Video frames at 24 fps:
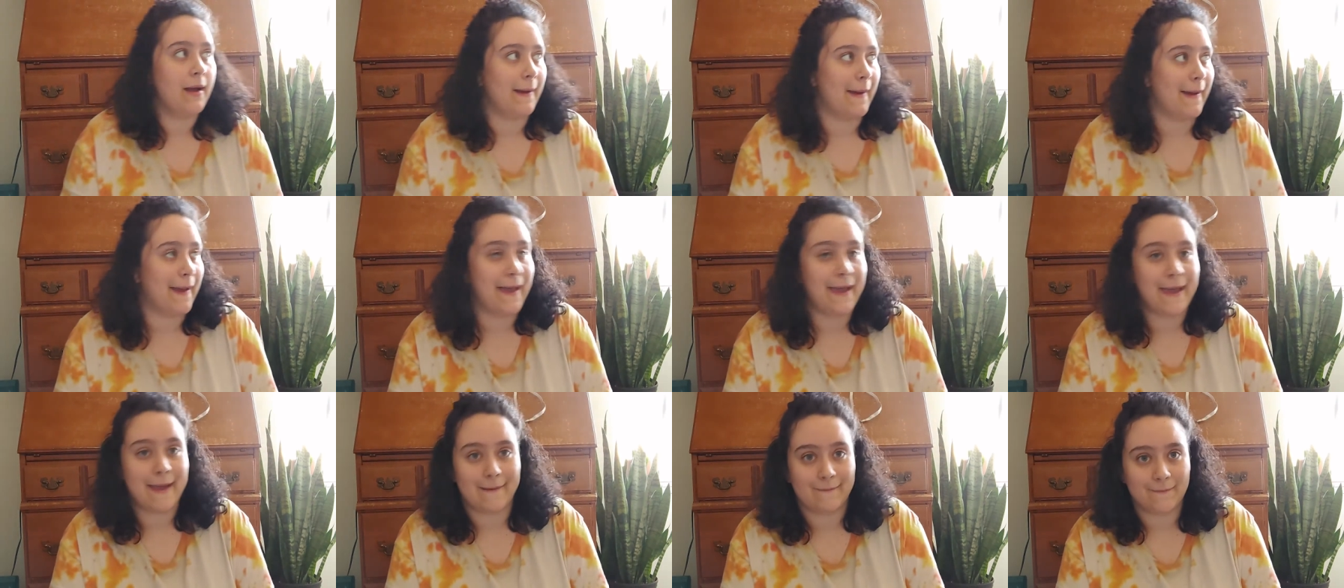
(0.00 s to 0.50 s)

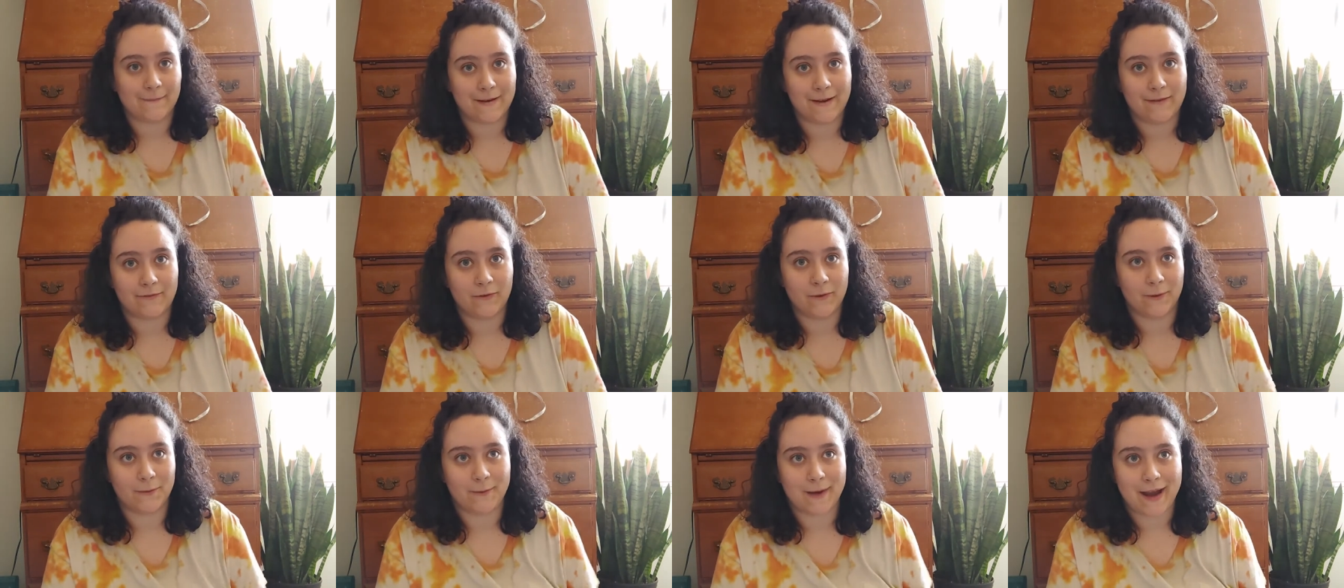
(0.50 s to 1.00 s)
I have
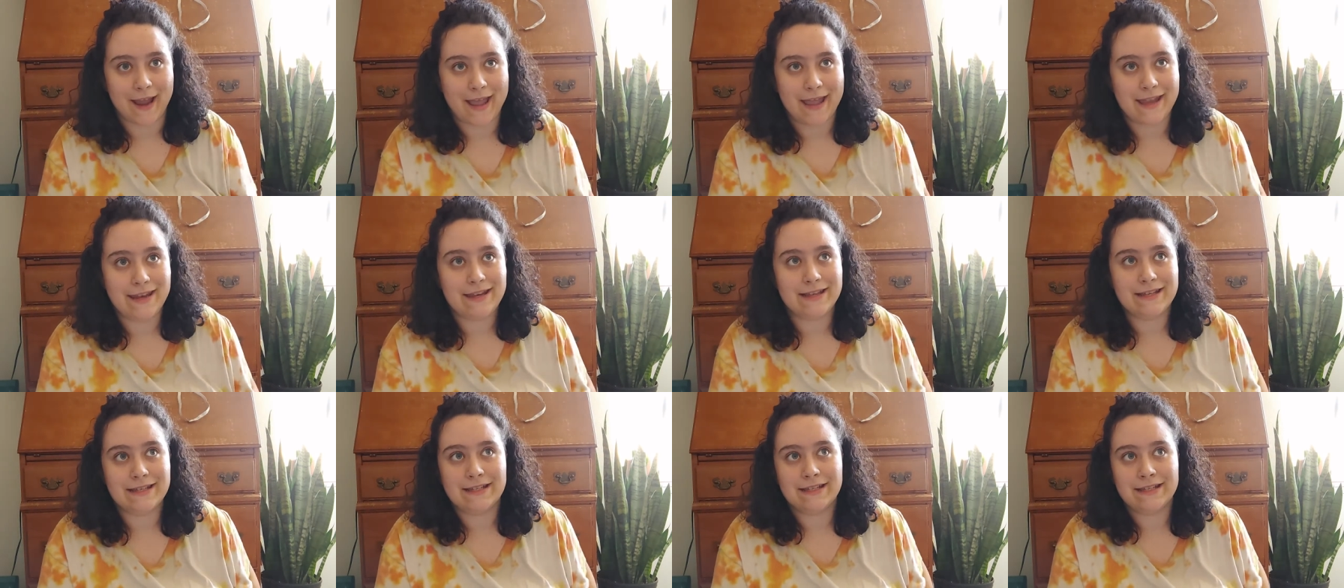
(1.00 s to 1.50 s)
never
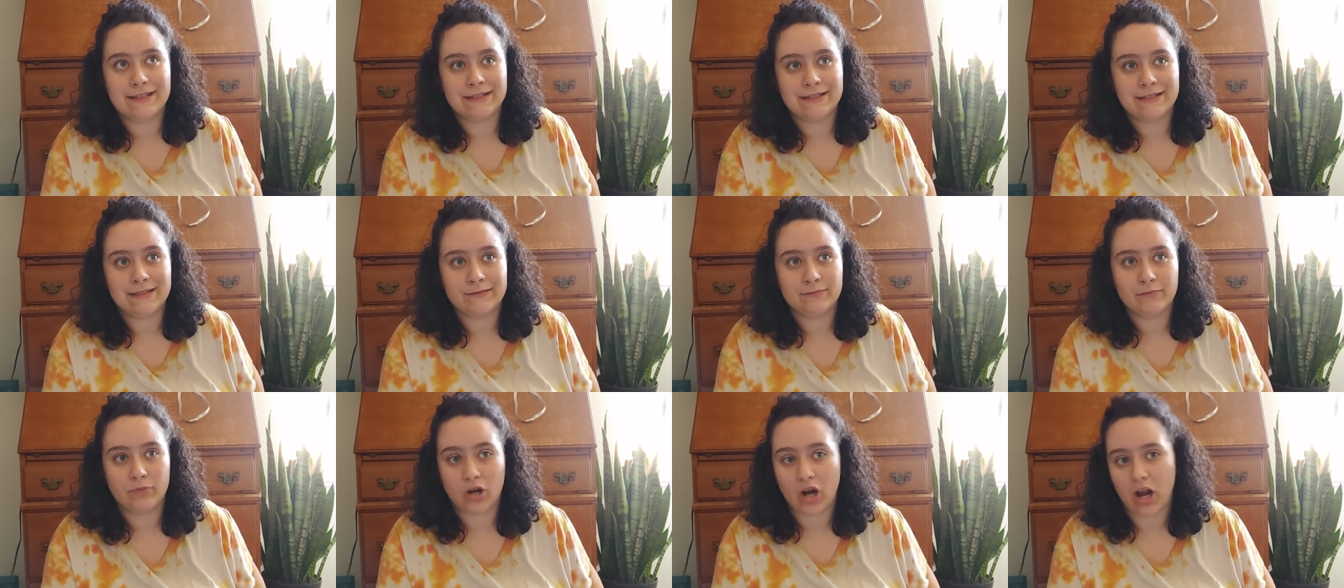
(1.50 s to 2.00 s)
read
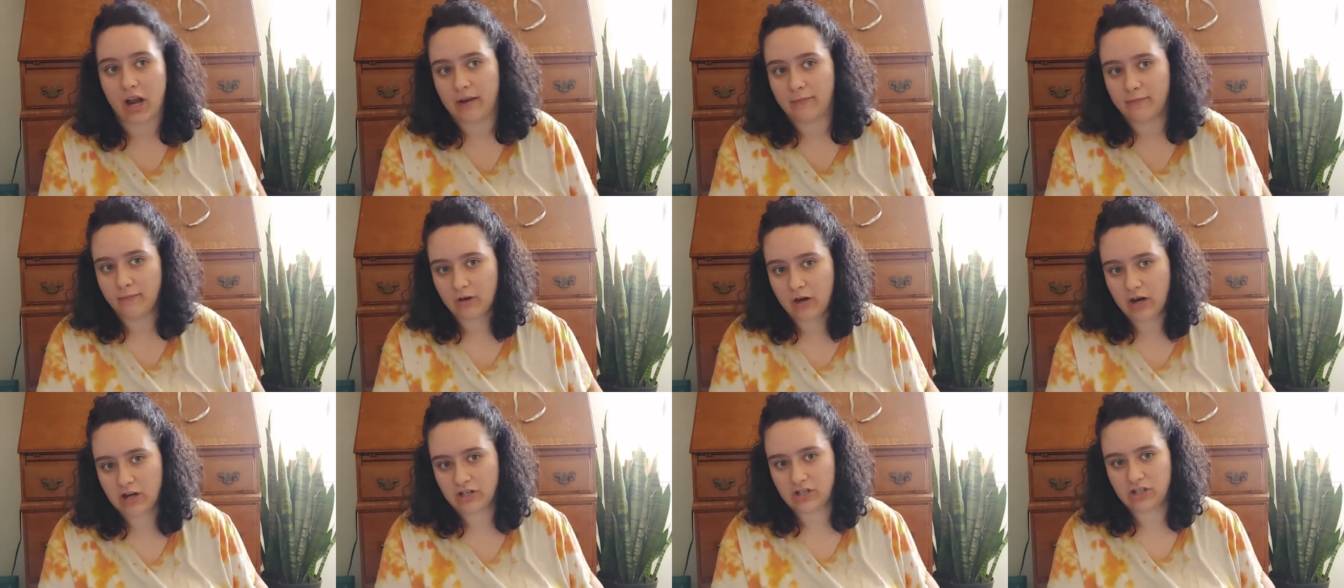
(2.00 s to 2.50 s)
Pride
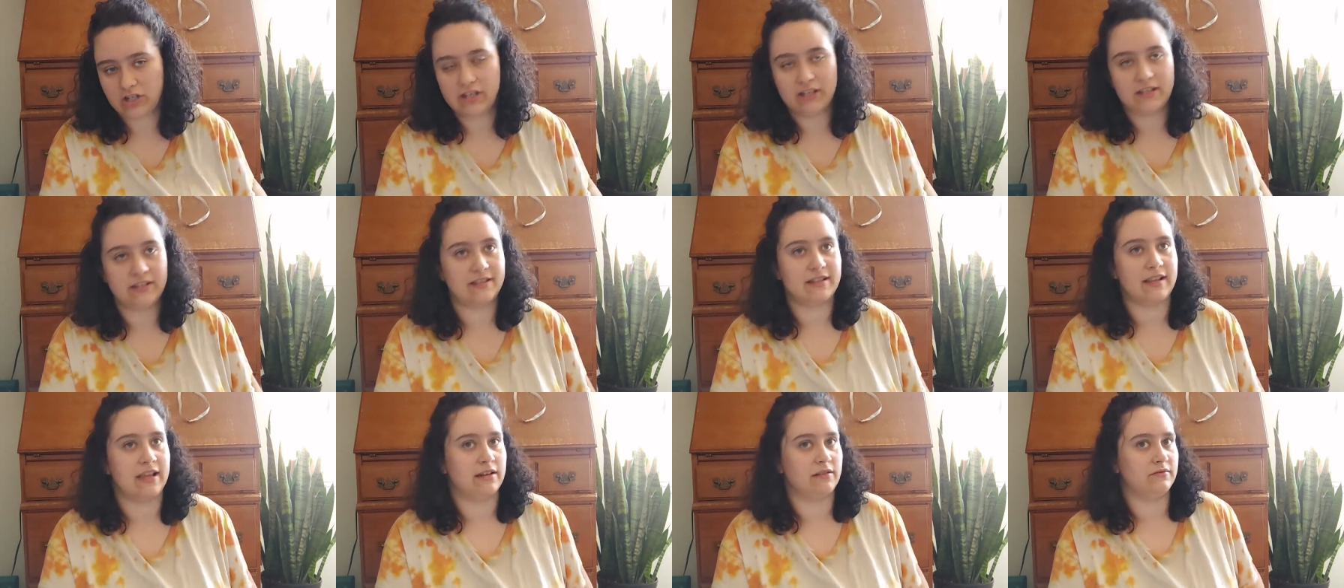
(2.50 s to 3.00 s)
and
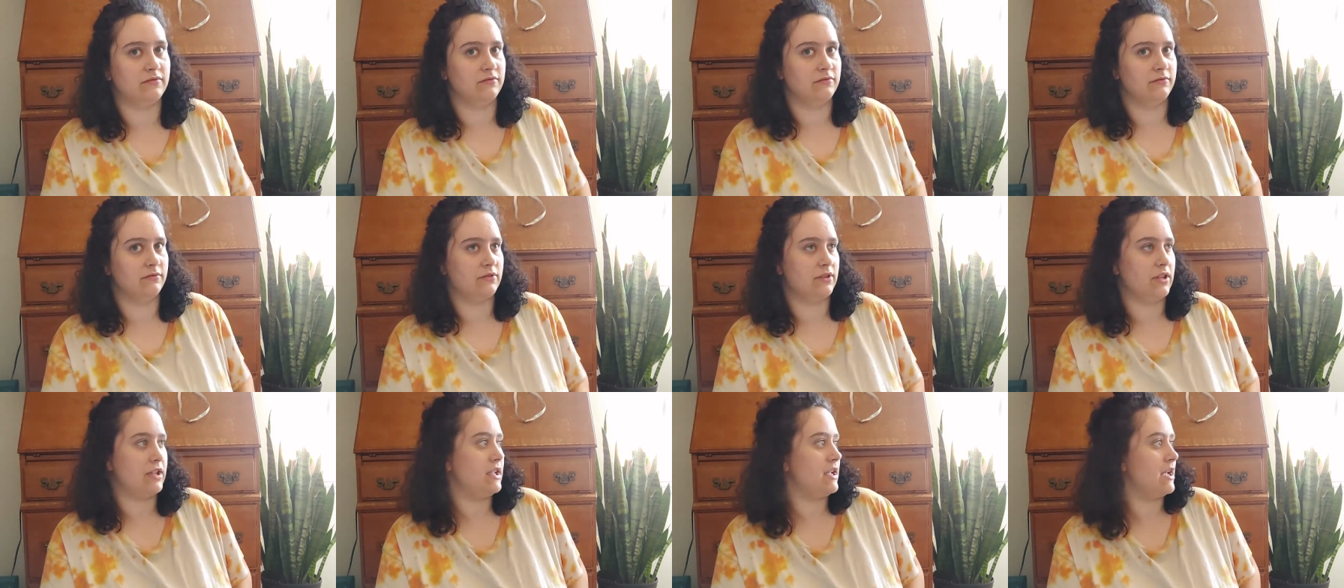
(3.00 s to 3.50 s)
Prejudice. I don't
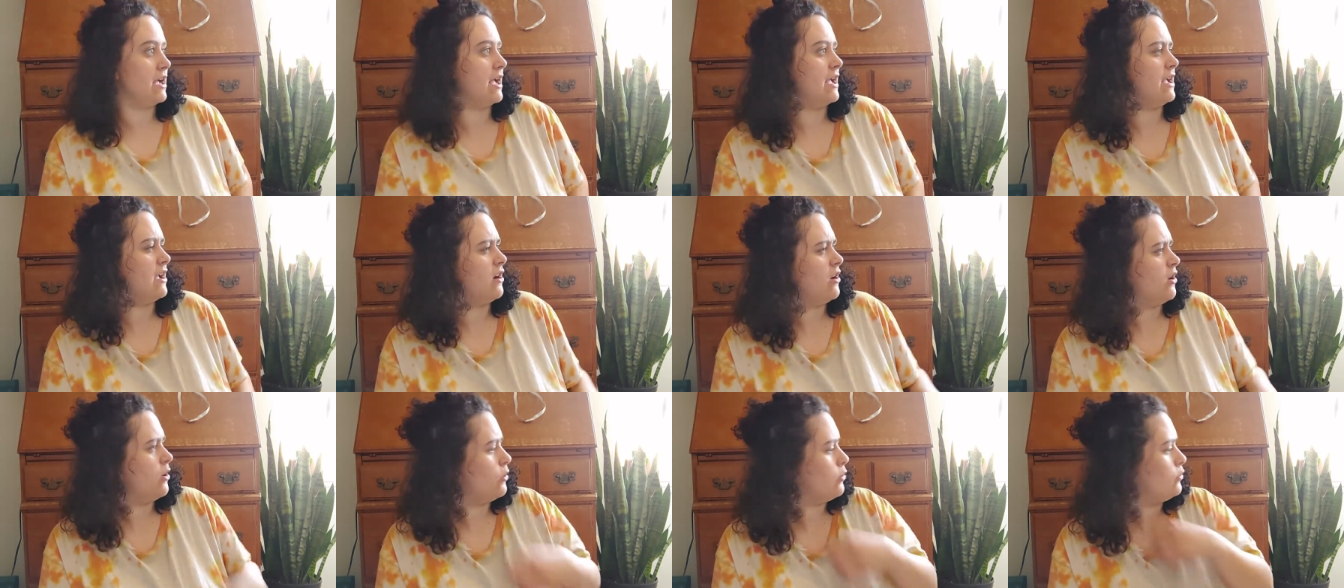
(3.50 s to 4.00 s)
think
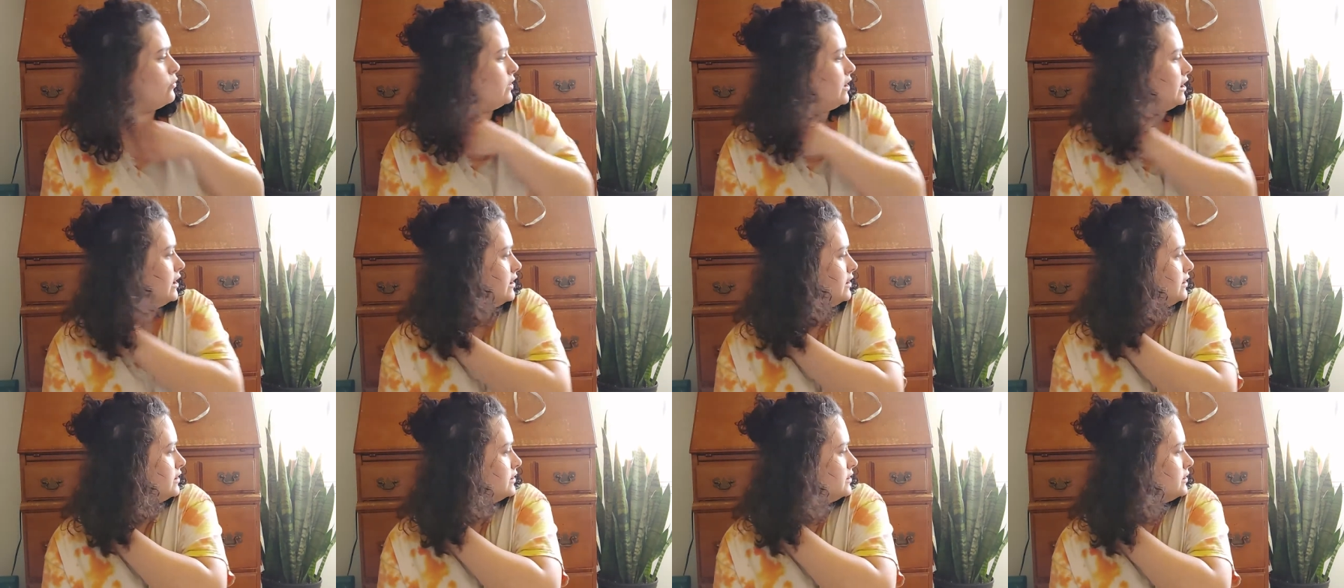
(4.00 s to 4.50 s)
I own
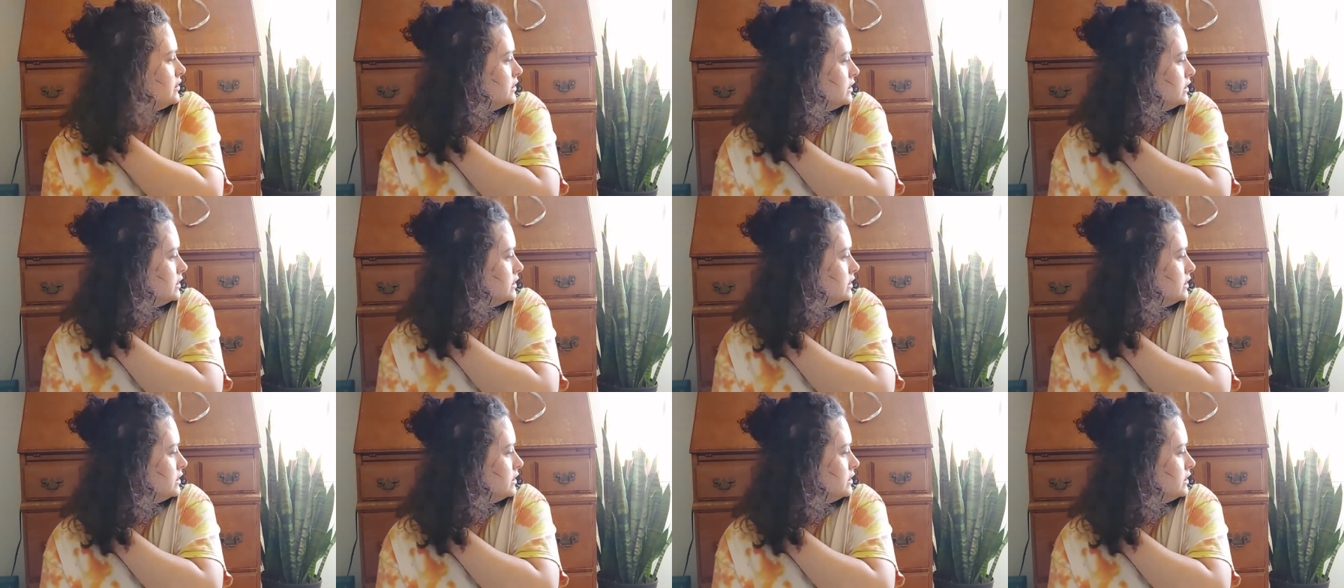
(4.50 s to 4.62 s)
it.